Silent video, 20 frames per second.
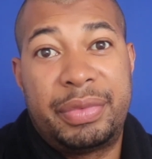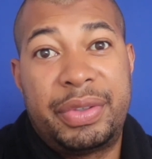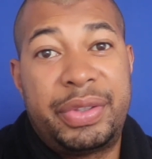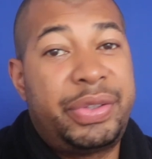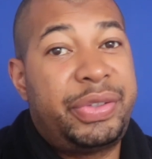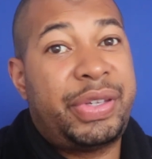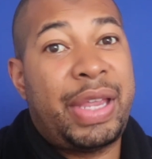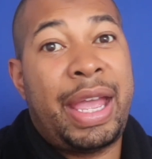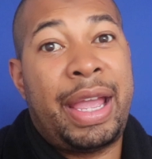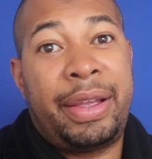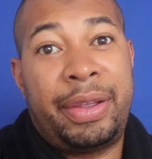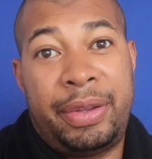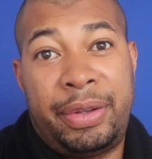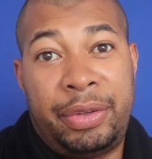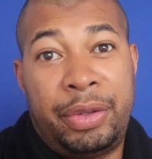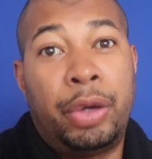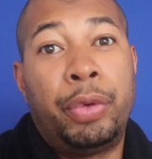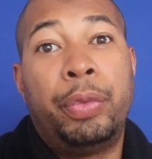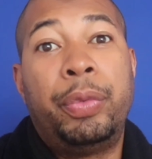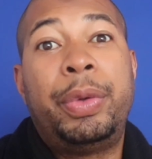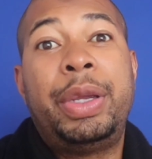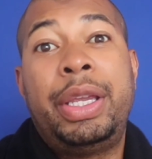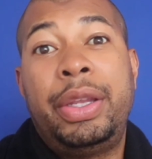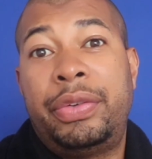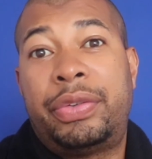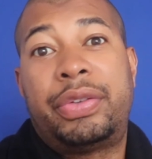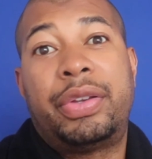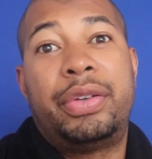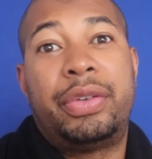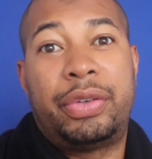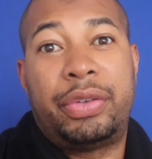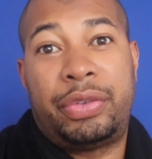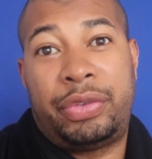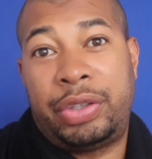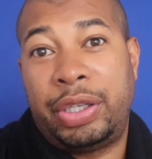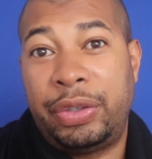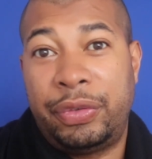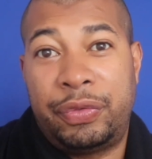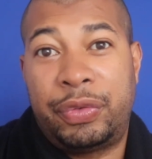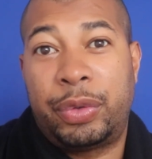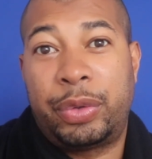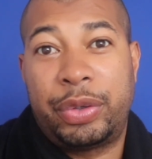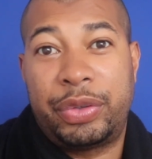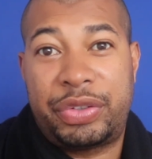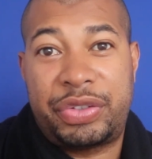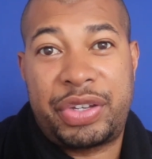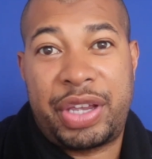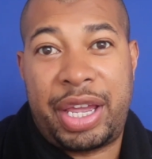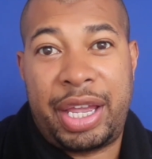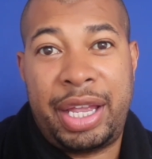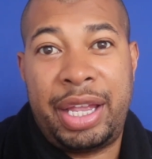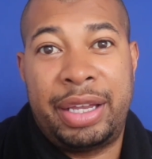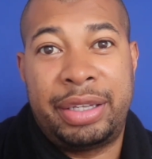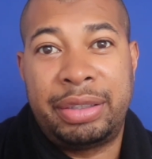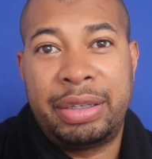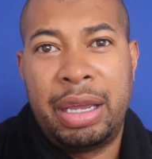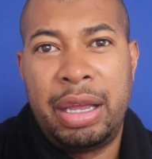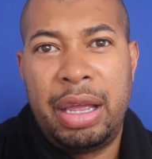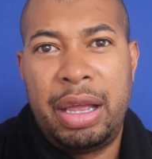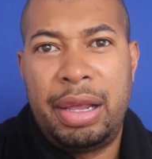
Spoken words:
Single, a recent divorcee and